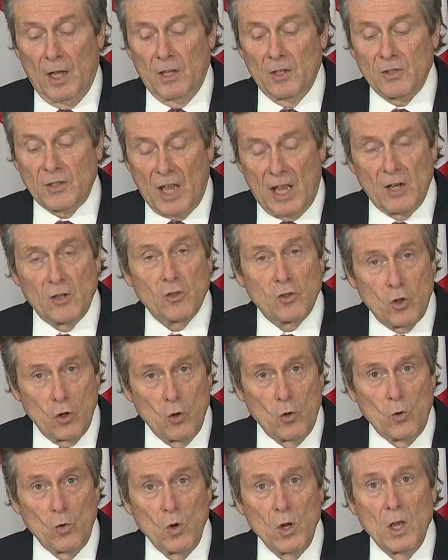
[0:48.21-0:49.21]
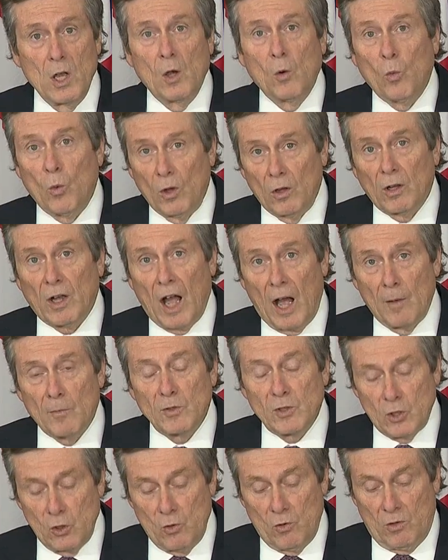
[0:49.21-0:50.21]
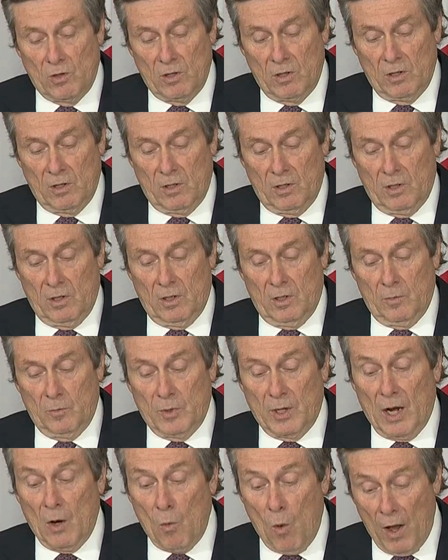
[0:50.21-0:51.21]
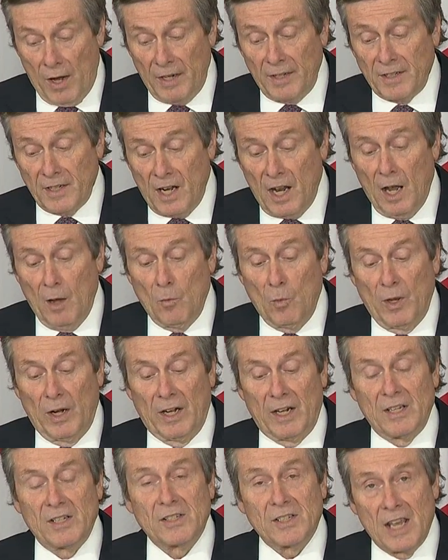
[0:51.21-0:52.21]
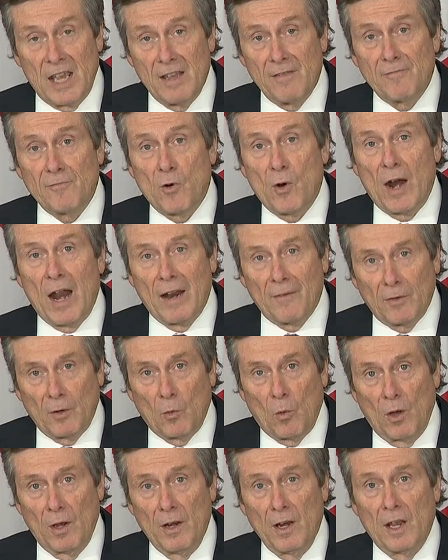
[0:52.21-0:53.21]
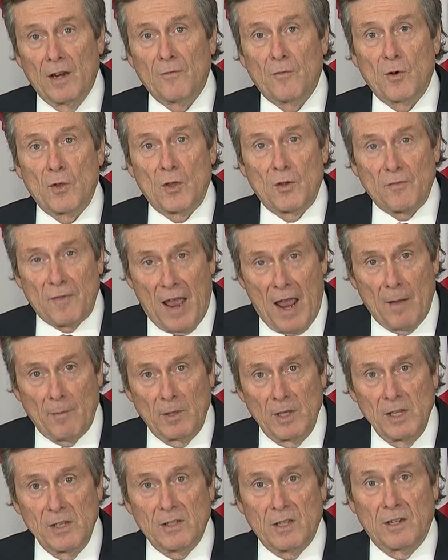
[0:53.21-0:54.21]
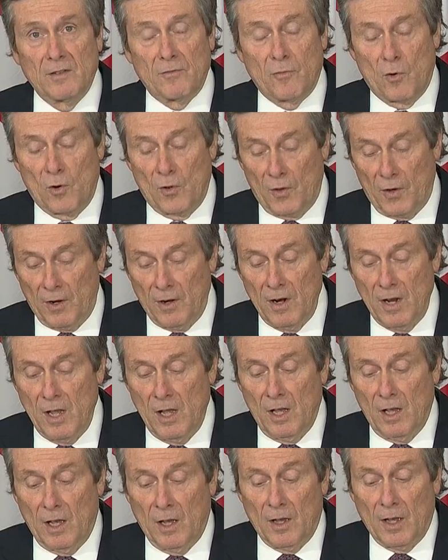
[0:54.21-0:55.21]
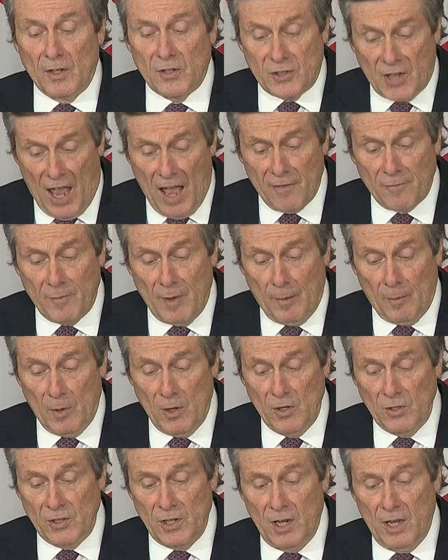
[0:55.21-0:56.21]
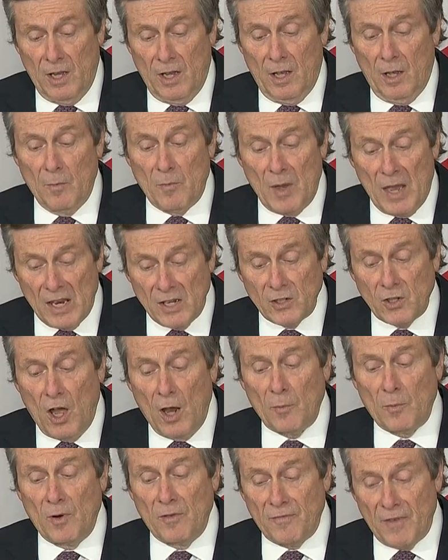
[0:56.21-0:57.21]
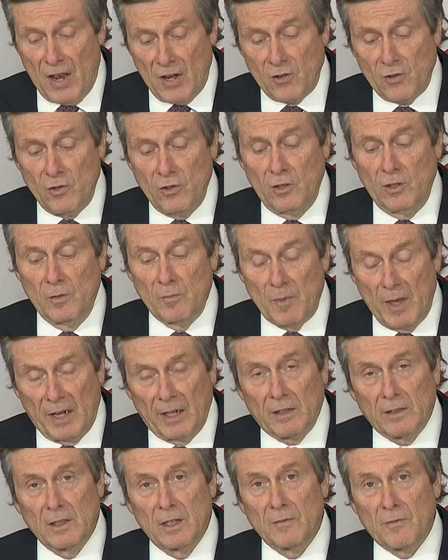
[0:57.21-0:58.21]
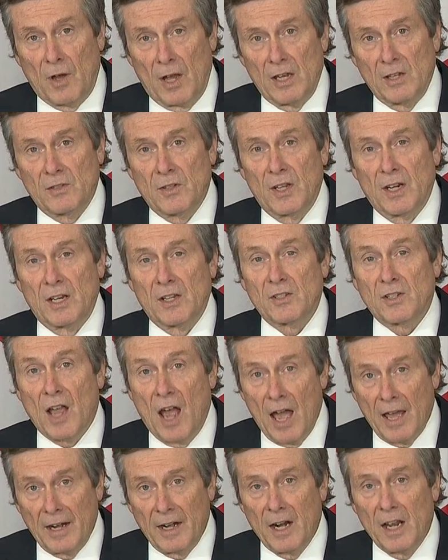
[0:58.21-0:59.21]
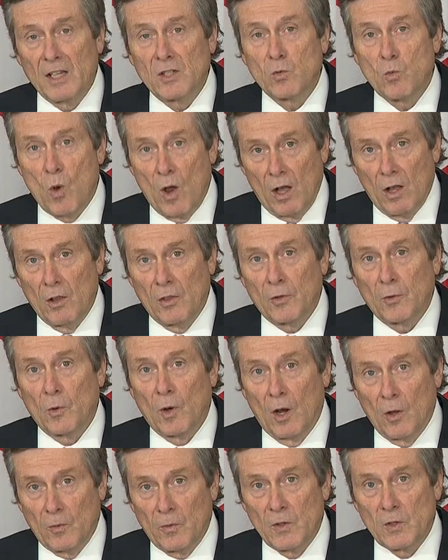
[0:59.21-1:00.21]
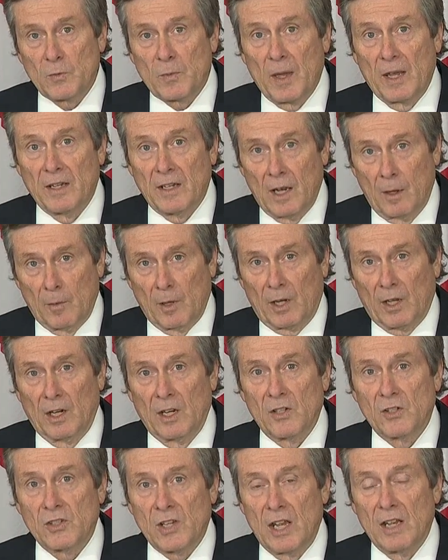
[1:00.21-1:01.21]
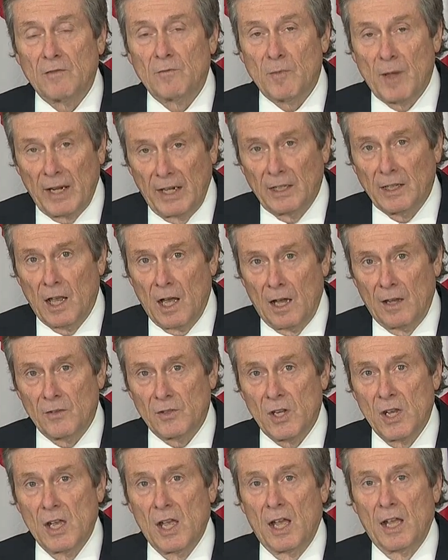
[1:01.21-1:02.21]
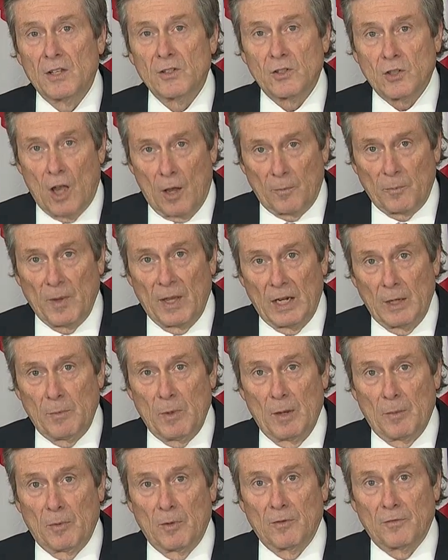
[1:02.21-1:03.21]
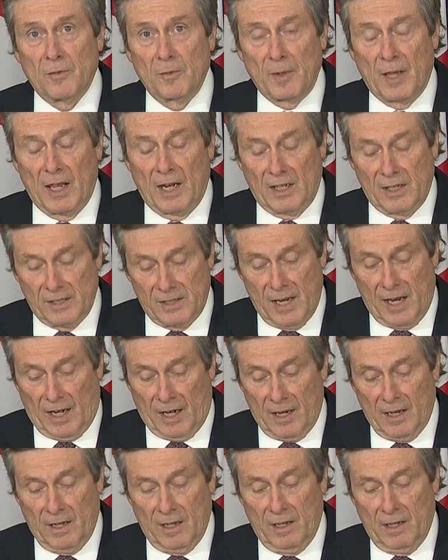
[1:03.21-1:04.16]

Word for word: Stage two will come soon but I want it to come when it is safe for everyone and for their families and for their uh, staff members based on professional medical advice that has guided us well throughout this pandemic and has saved many lives and stopped many people from getting sick.